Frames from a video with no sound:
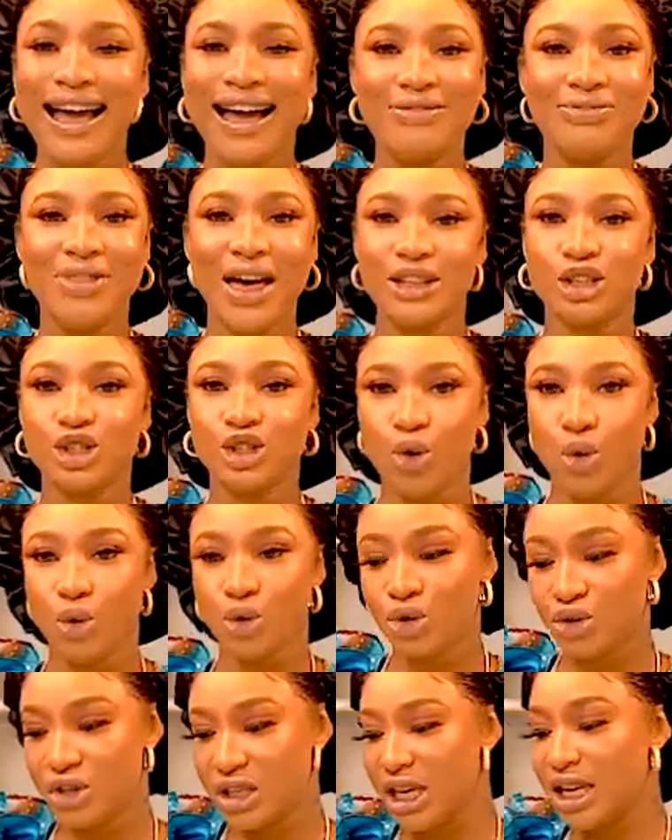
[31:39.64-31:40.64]
And that is
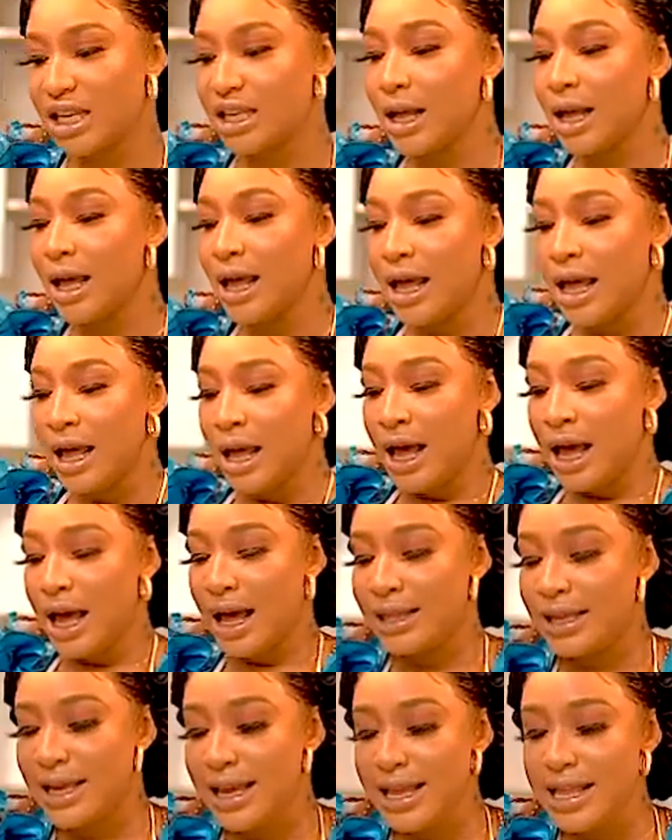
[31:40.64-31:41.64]
all you need.
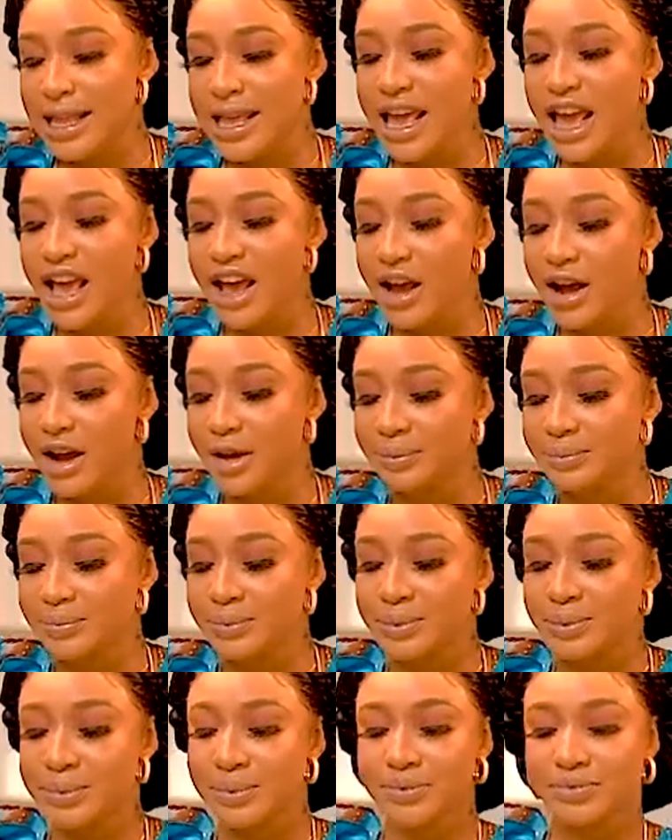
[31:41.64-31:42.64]
And in here
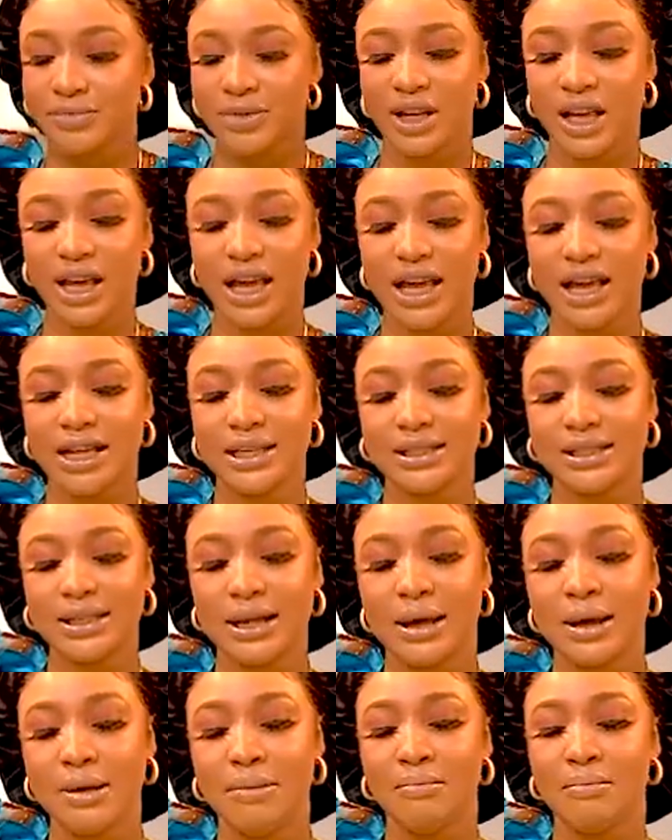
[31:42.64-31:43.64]
is
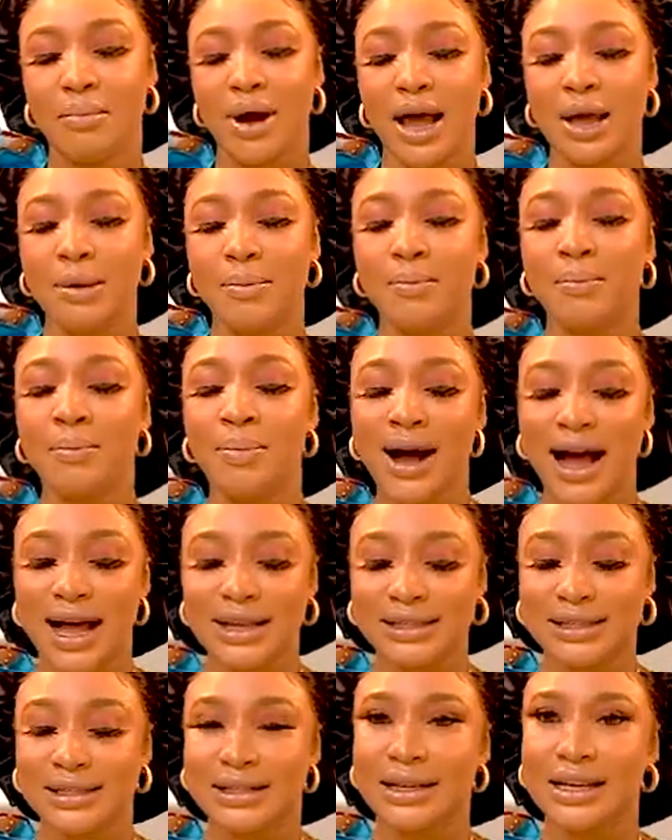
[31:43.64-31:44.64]
my
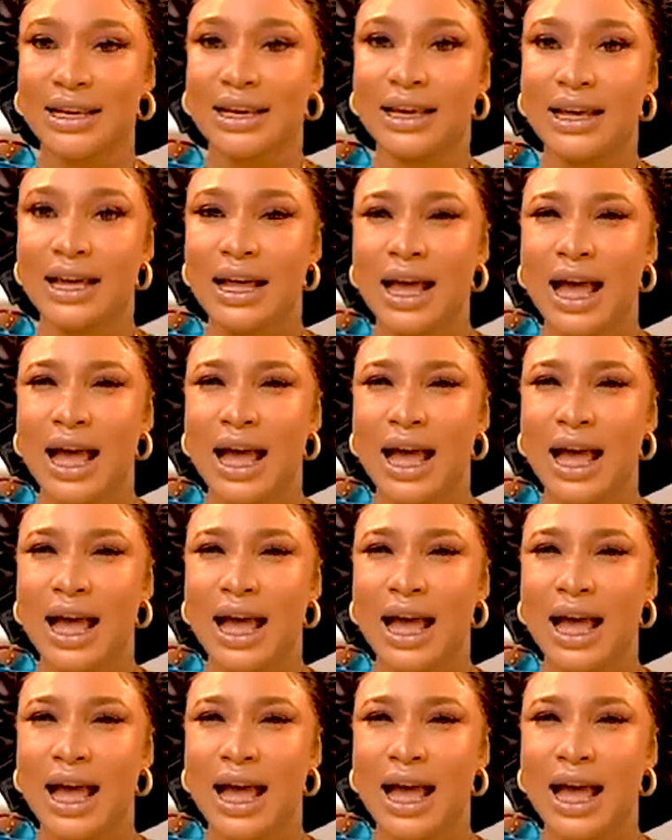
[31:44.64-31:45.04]
parsley.